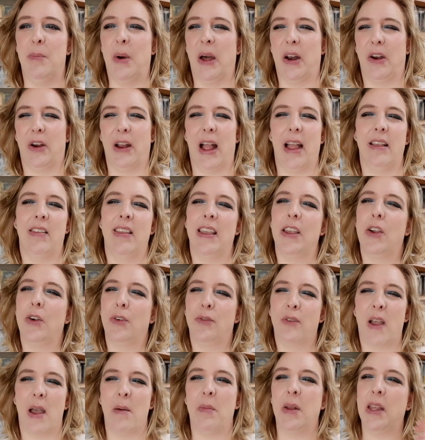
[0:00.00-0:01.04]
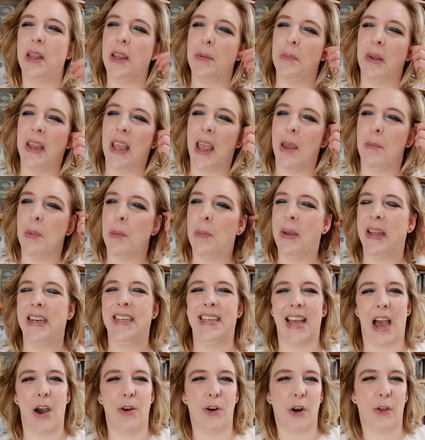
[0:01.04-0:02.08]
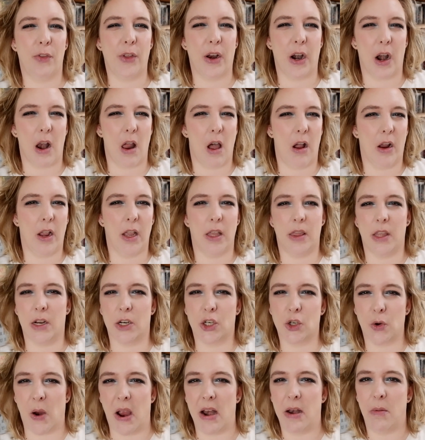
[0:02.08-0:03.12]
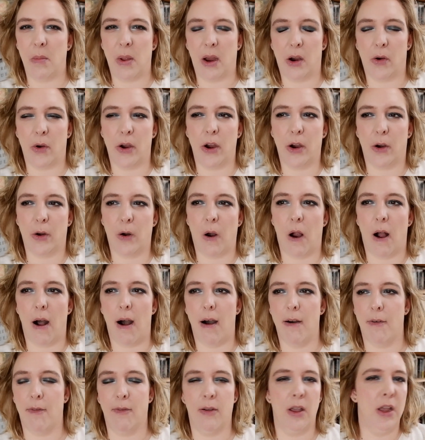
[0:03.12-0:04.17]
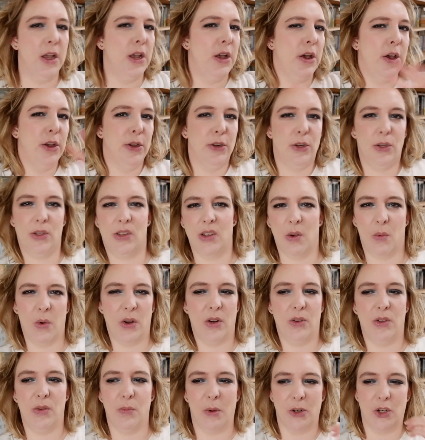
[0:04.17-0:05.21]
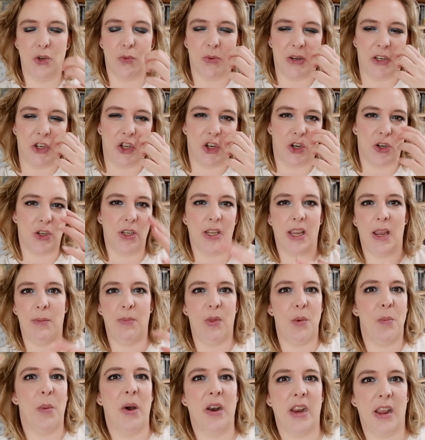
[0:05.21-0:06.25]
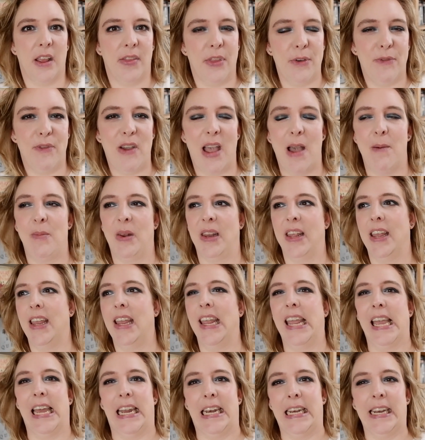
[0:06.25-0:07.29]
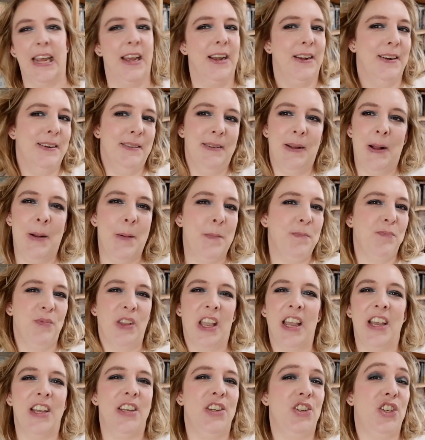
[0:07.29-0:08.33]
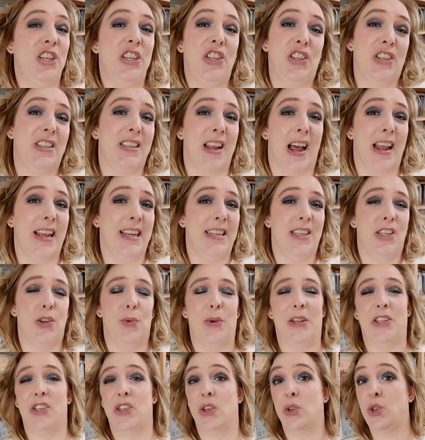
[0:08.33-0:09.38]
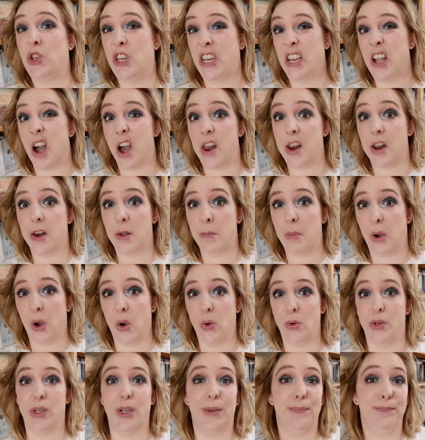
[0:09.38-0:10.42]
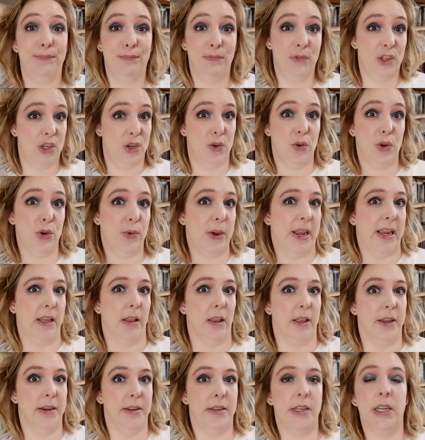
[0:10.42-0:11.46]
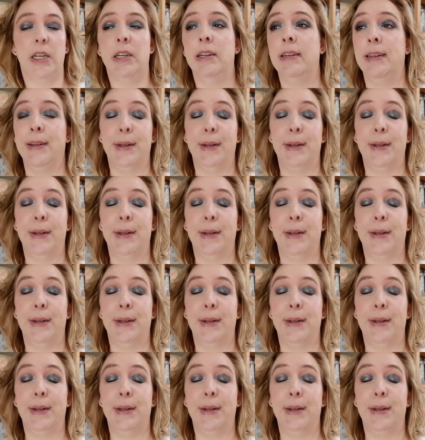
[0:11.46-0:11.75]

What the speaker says: but I think her family became a bit down on their luck, and they're trying to marry her off to someone who's much richer to keep the money in the family, and she's just not into it. So she got on a boat to New England,